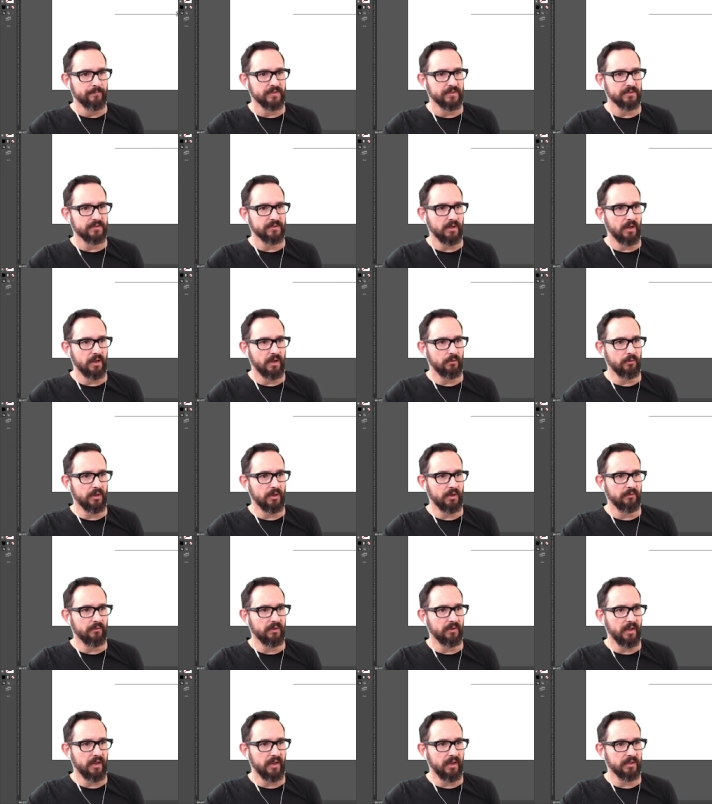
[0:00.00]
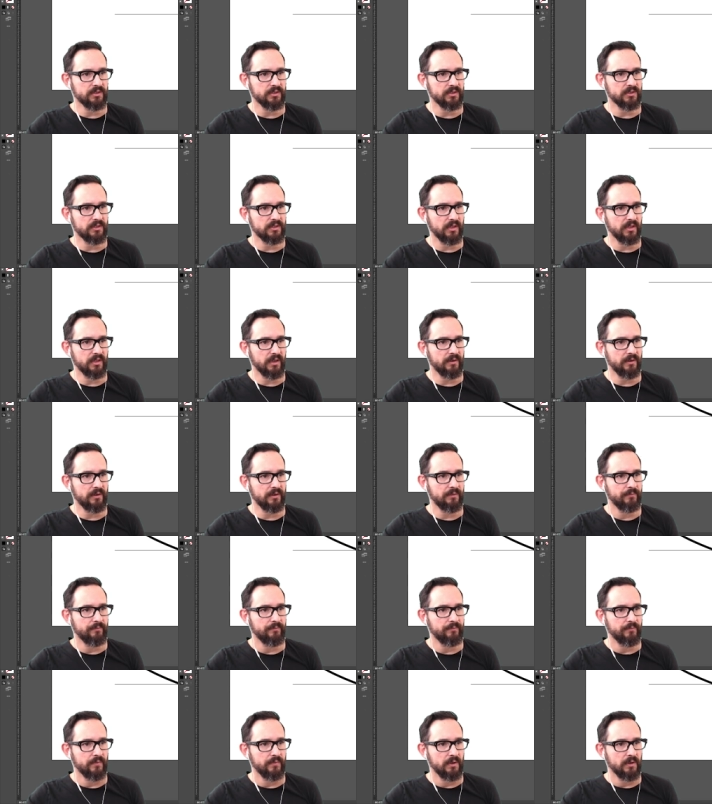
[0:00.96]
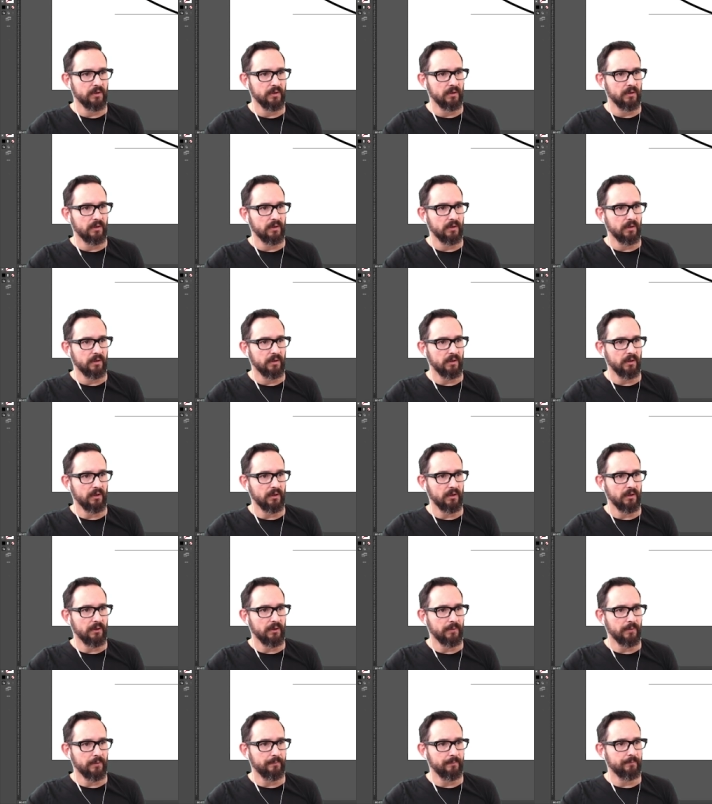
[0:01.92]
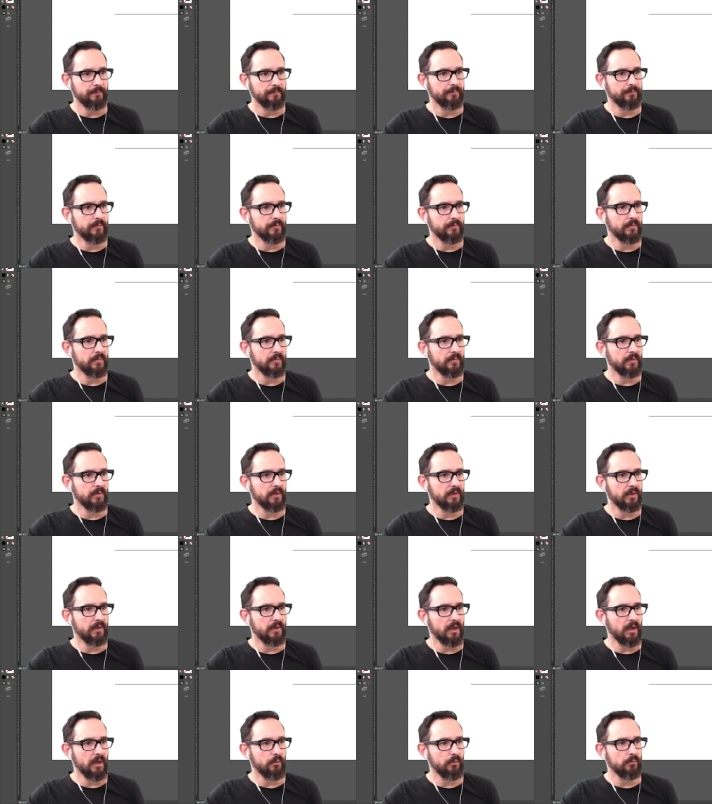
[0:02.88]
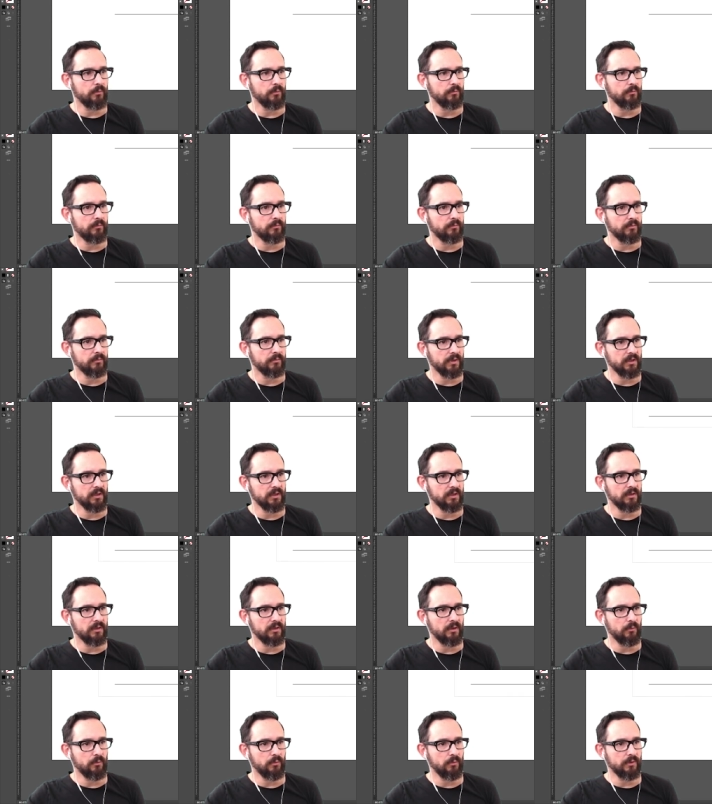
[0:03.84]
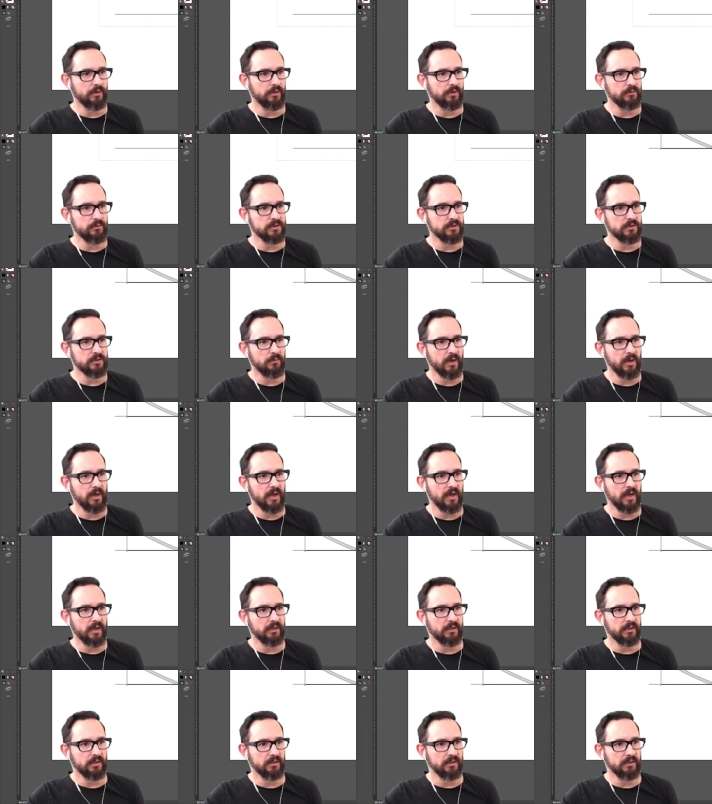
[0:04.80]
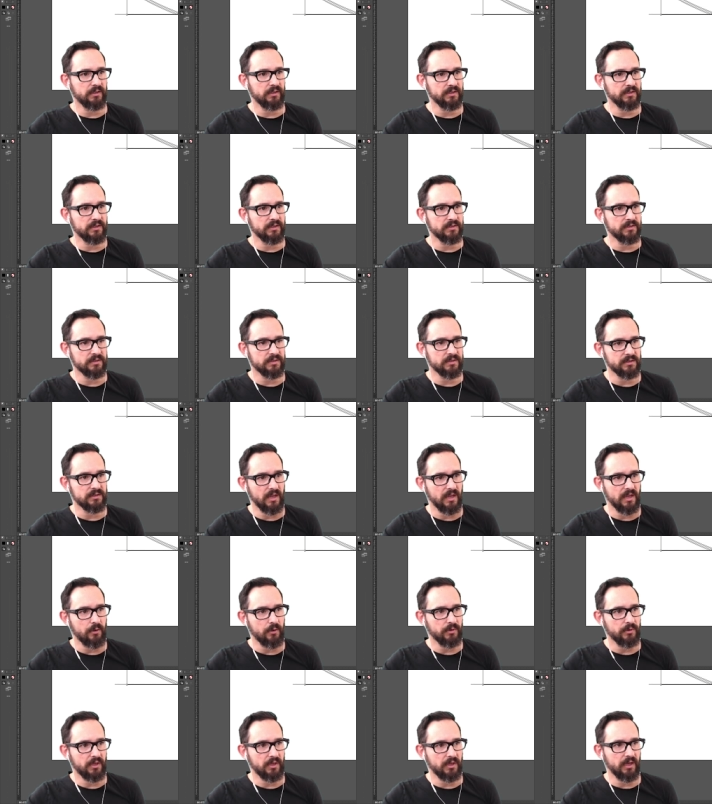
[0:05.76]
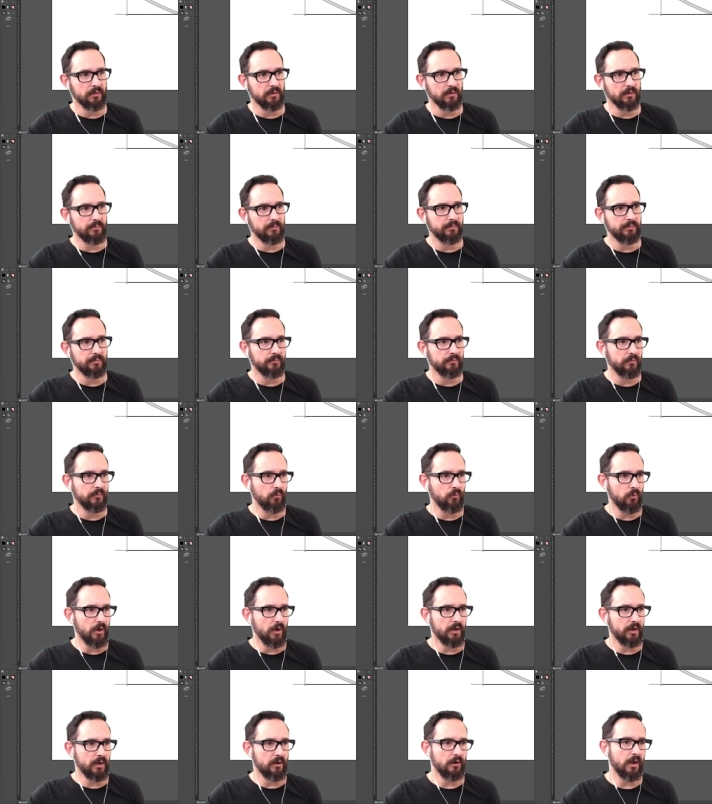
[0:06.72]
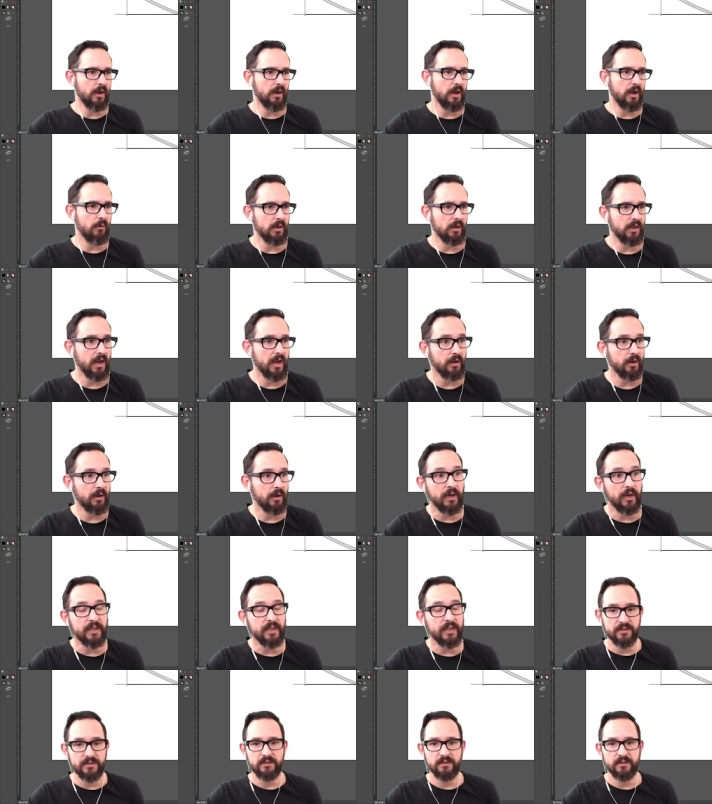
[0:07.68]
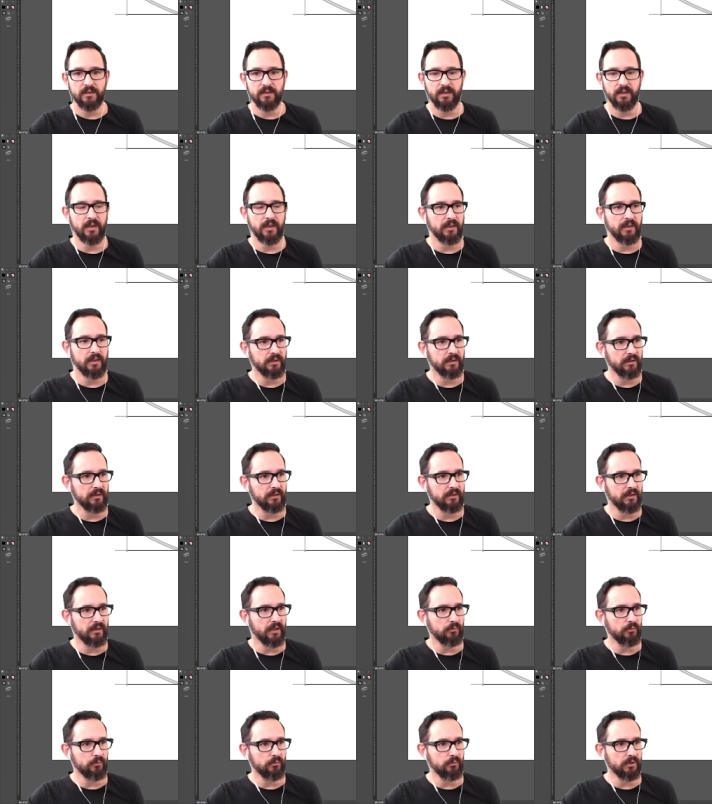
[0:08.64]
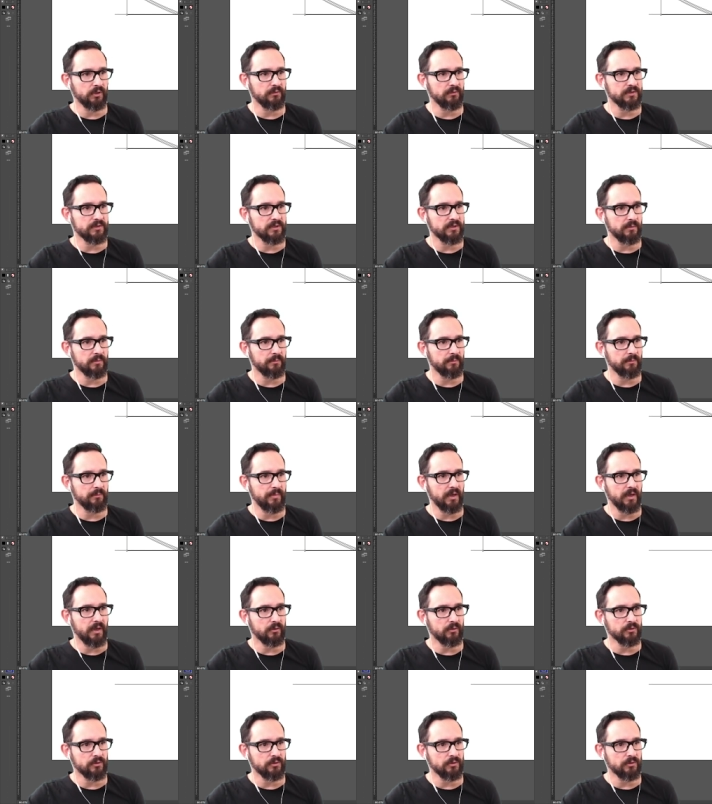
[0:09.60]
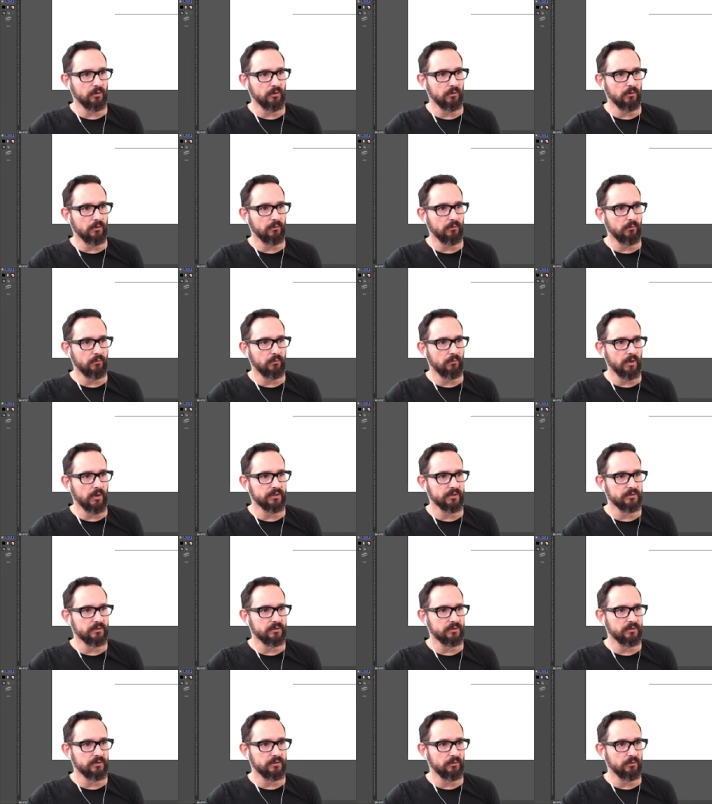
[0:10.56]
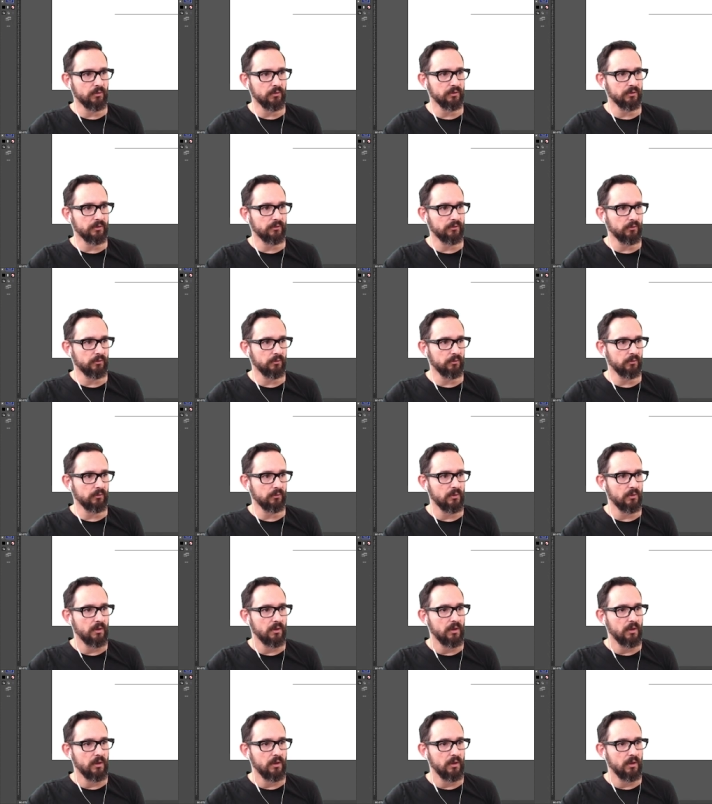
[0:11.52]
So now we have the hatch there. Now the reason why I did this is now we can work on our line weights, and that will give us a better control on what you want to